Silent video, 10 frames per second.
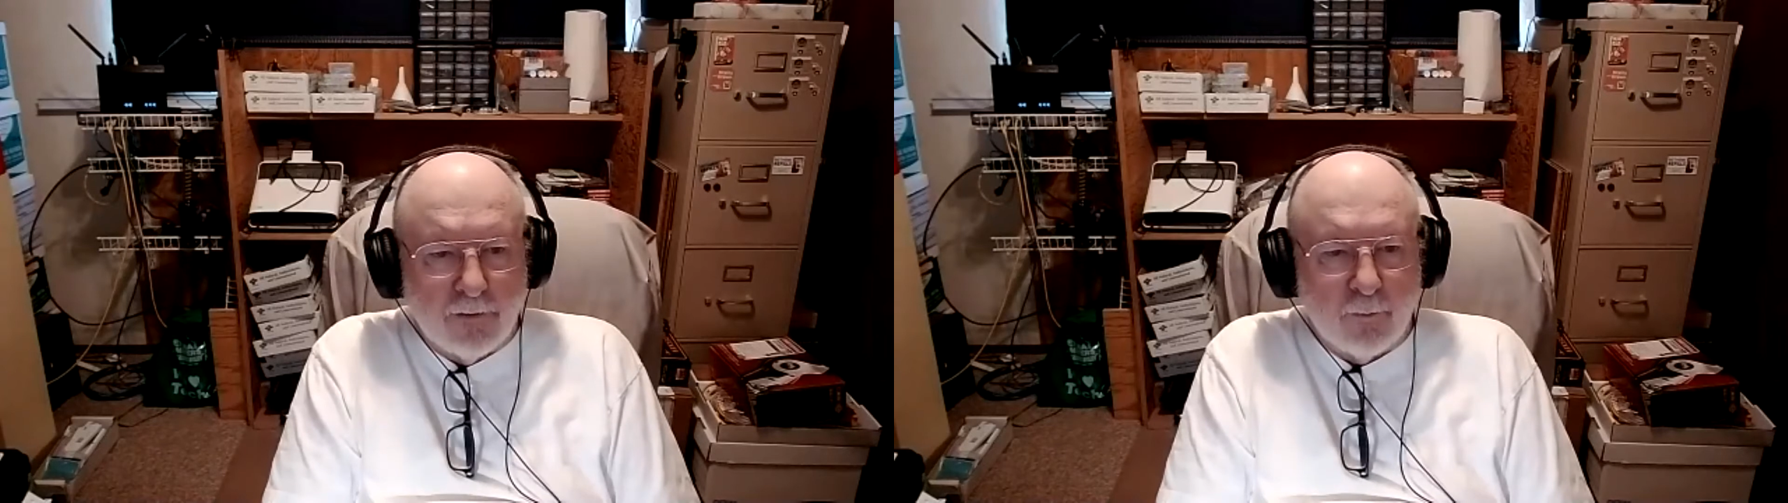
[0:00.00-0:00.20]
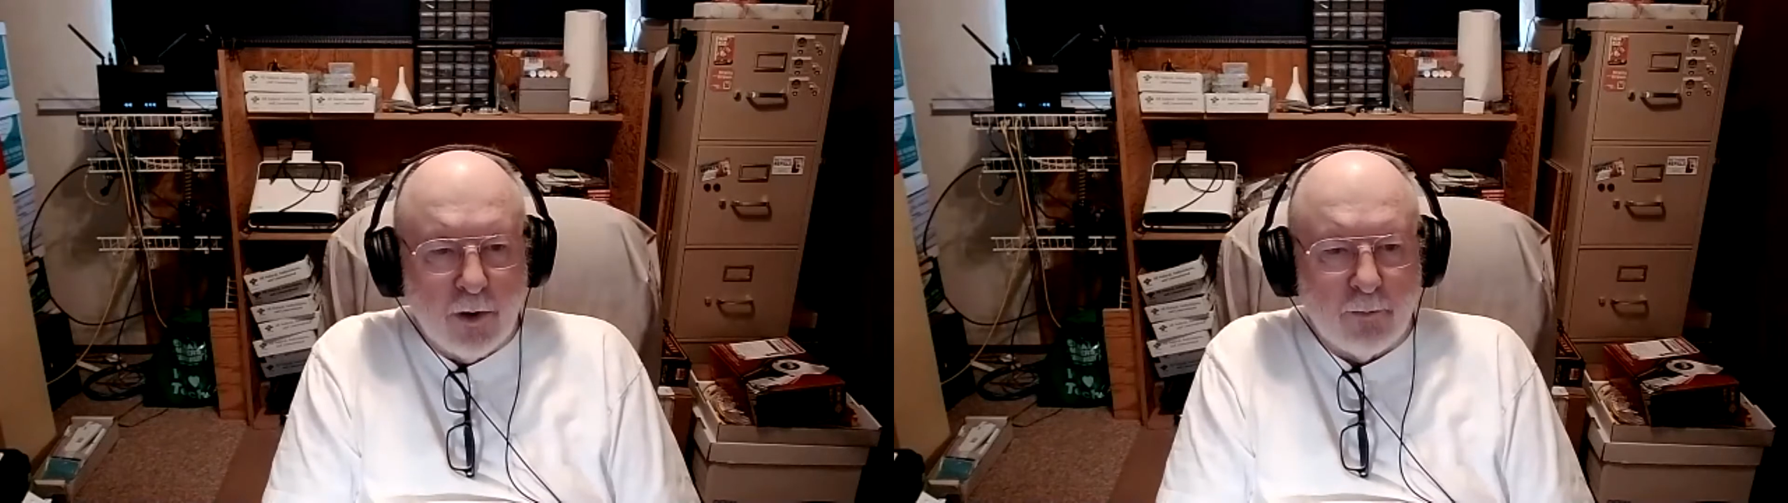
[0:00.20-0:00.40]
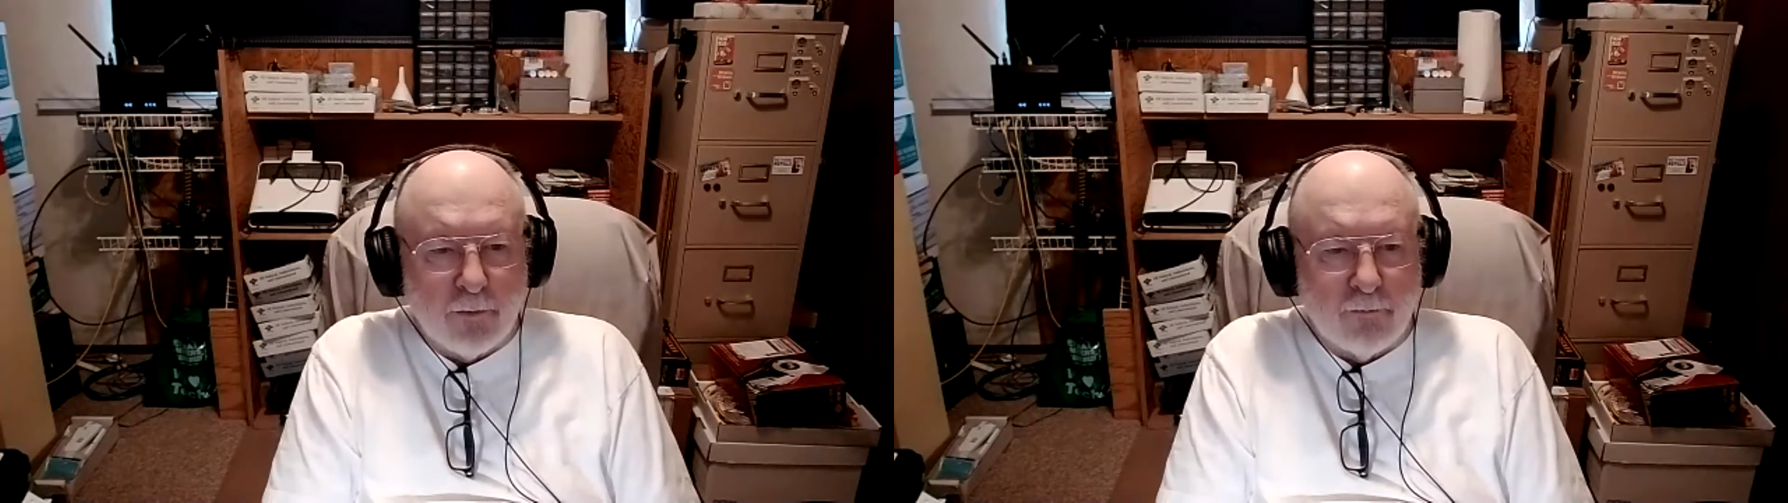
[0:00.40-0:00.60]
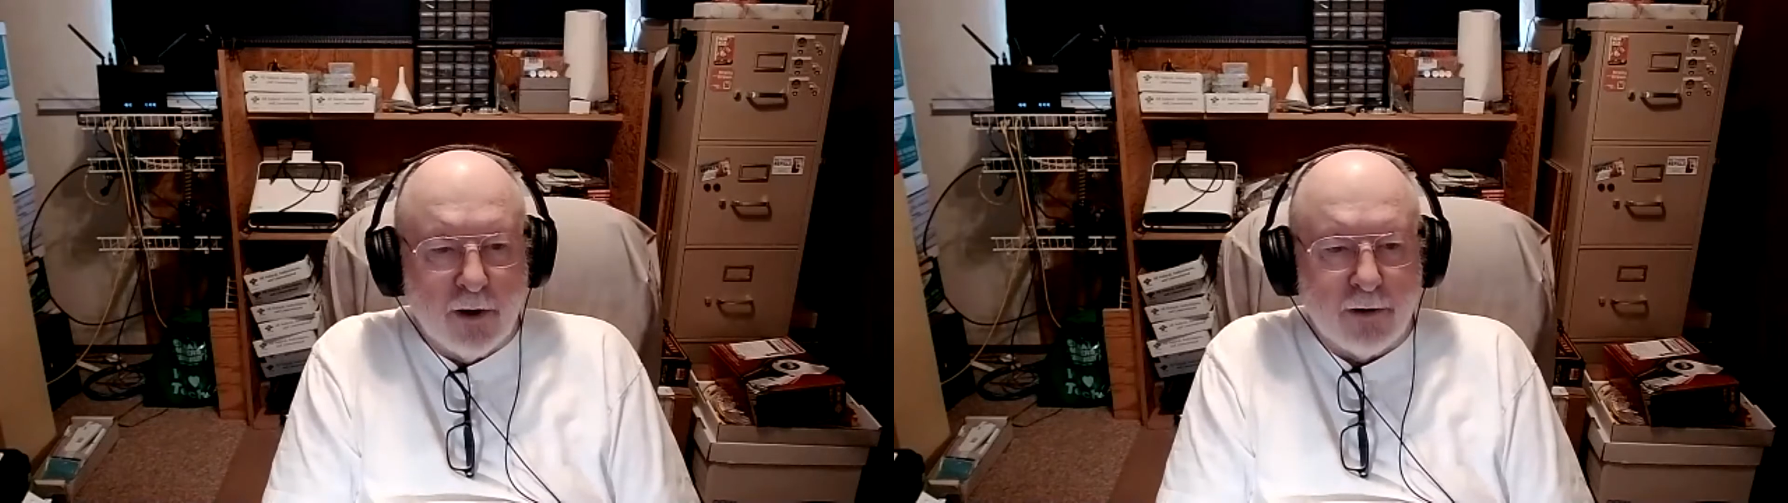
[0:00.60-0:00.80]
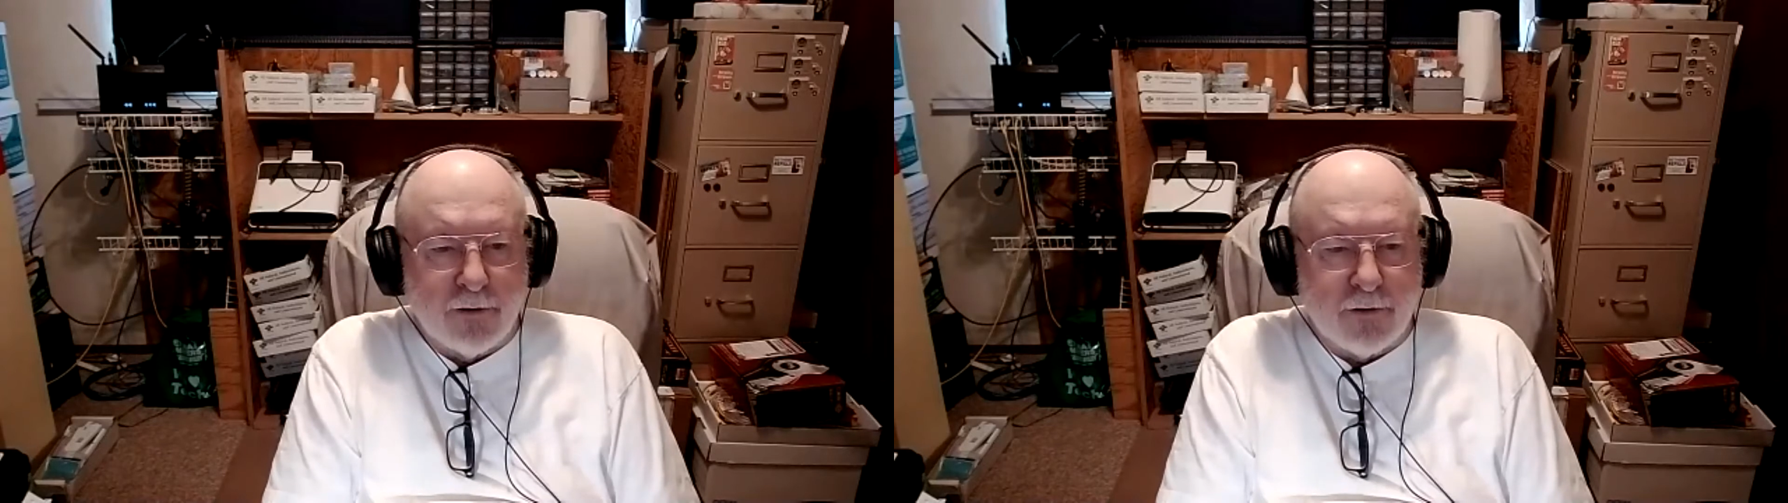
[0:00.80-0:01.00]
people have
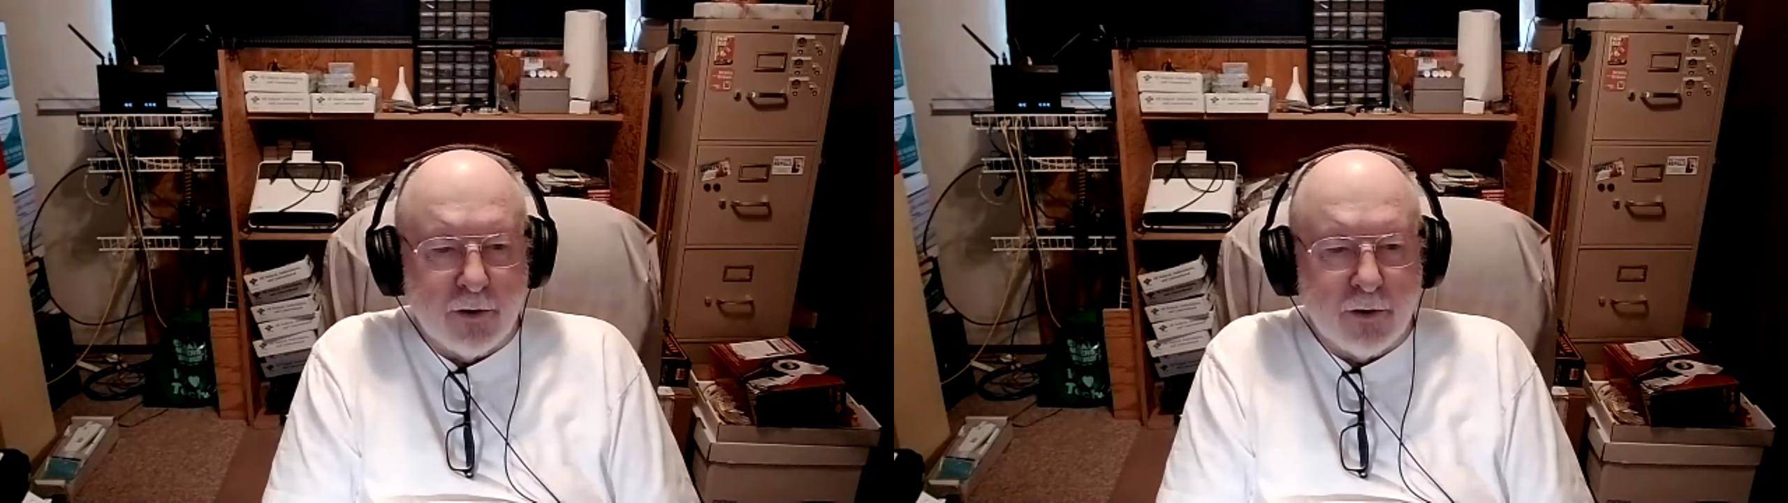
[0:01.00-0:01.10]
gotten so